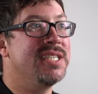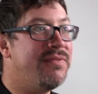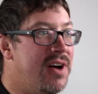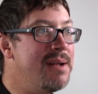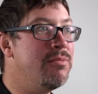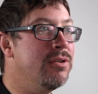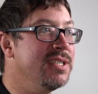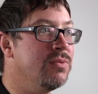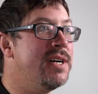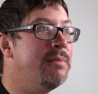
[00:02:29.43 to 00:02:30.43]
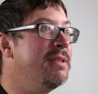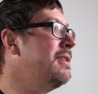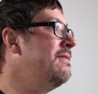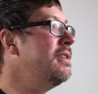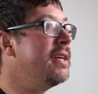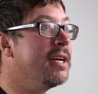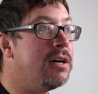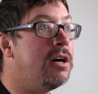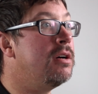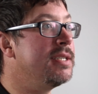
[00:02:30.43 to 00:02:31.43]
fiber as well, but they're very
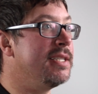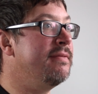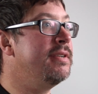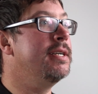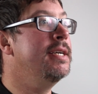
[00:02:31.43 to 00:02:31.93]
costly, very